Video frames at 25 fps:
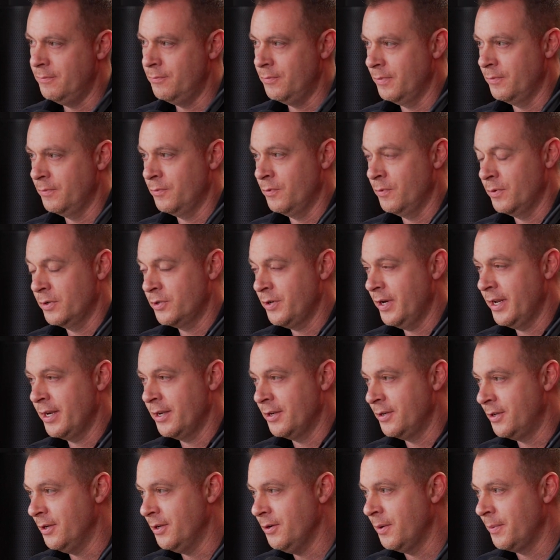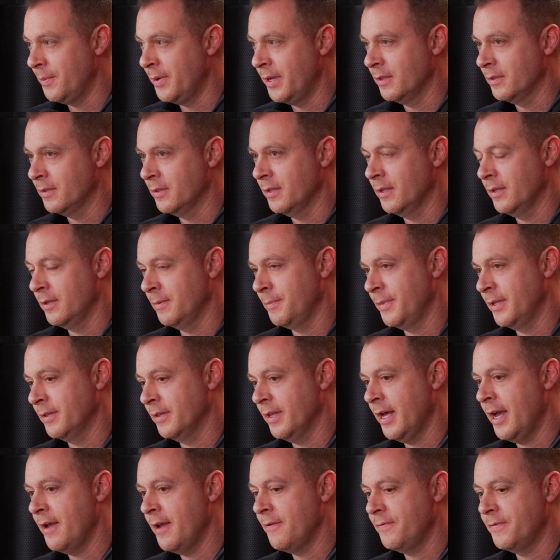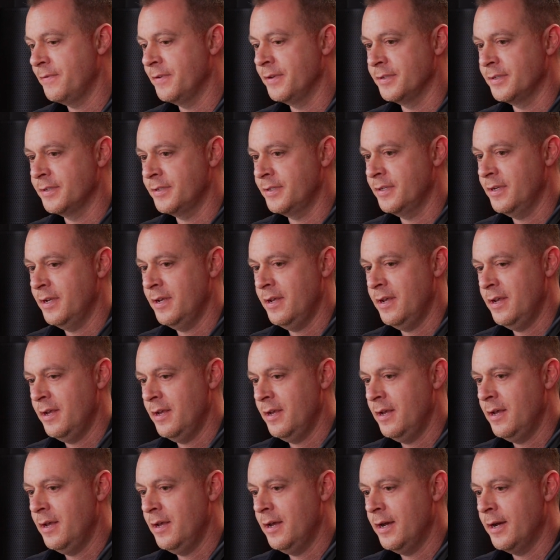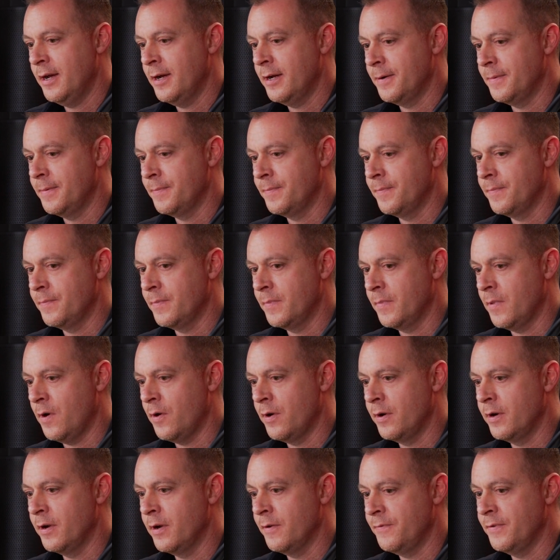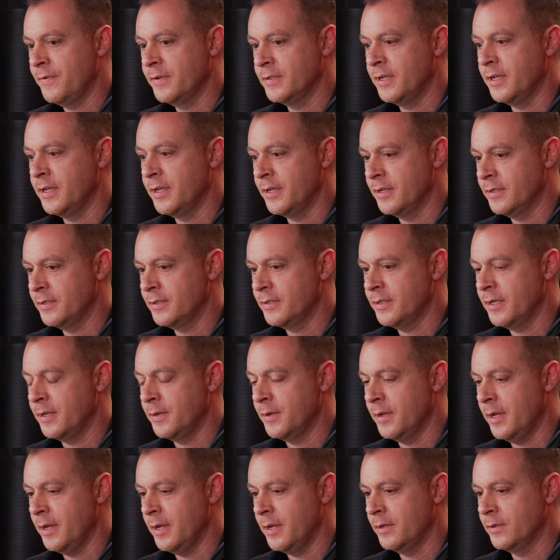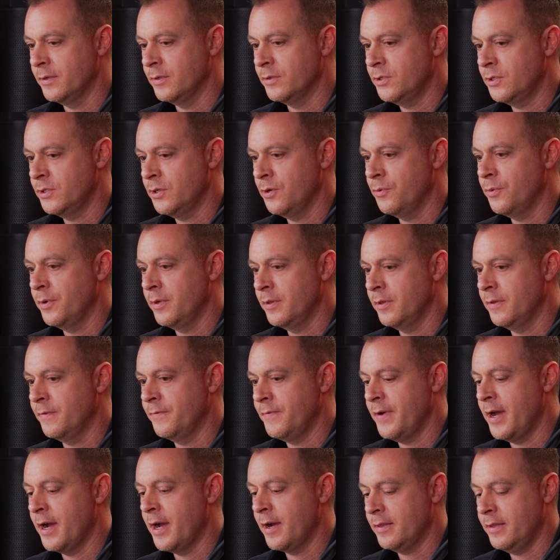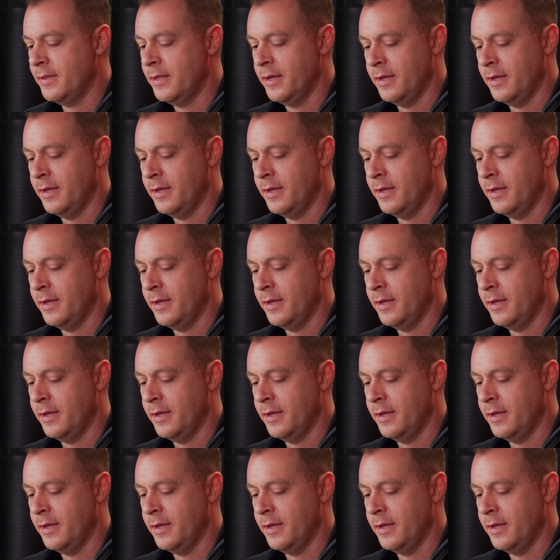we're trying to do. I mean, life is hard enough as it is, and showing the fact